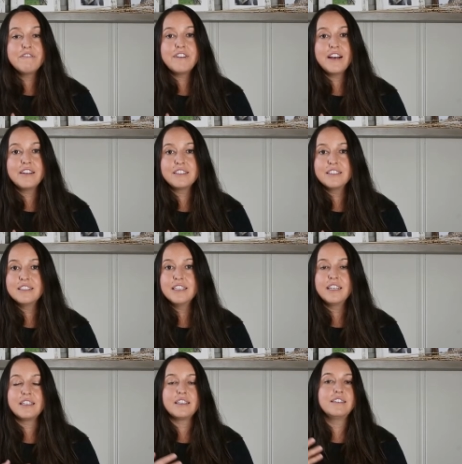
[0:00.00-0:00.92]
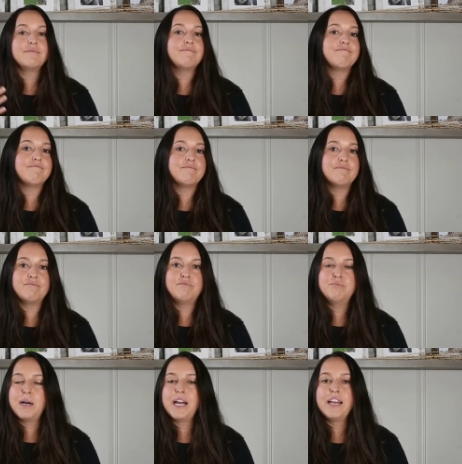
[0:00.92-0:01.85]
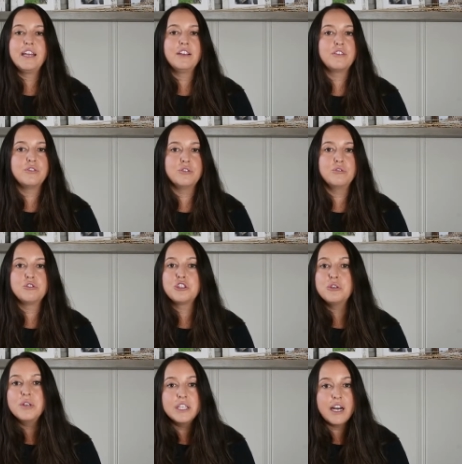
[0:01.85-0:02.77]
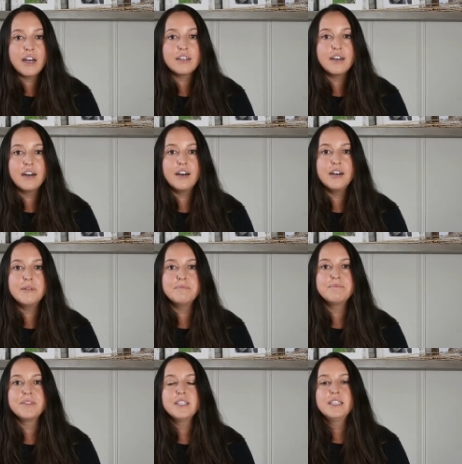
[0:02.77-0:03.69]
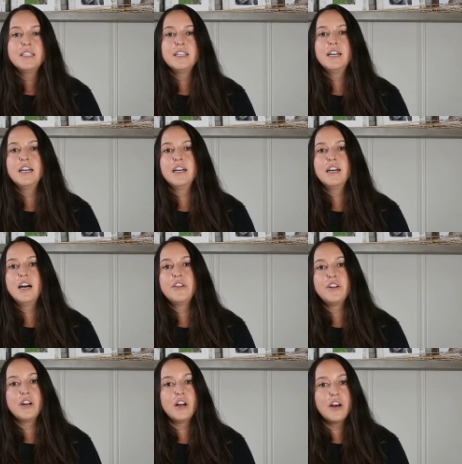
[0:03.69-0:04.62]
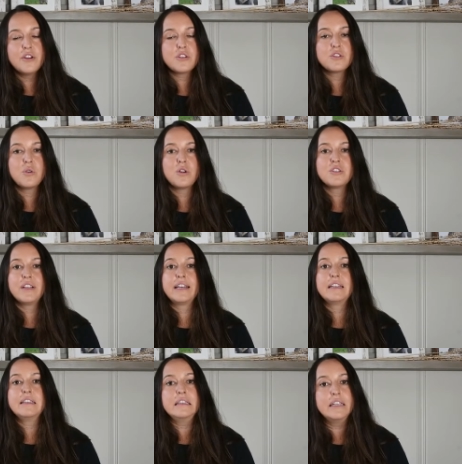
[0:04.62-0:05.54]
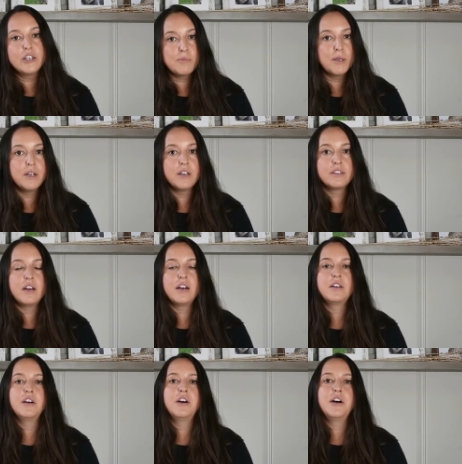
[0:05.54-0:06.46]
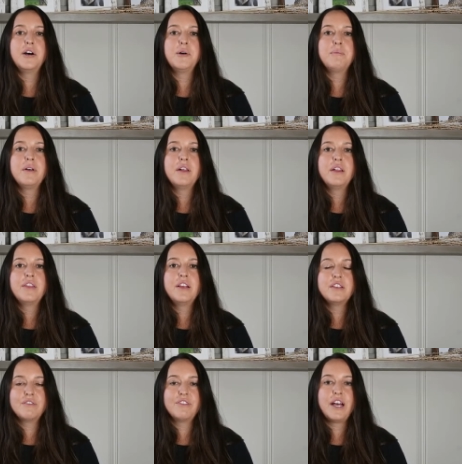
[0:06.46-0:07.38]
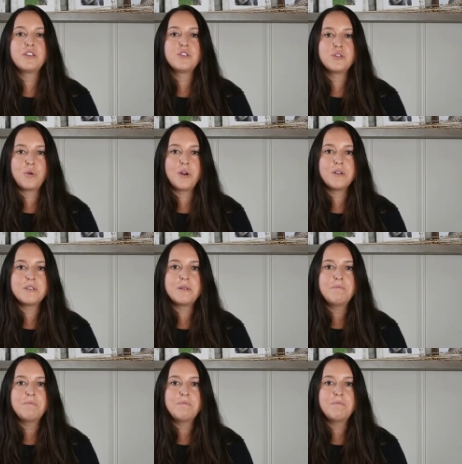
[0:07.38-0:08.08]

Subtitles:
found good luck buying through Chewy.com. There are other stores like Learberg.com, things of that sort.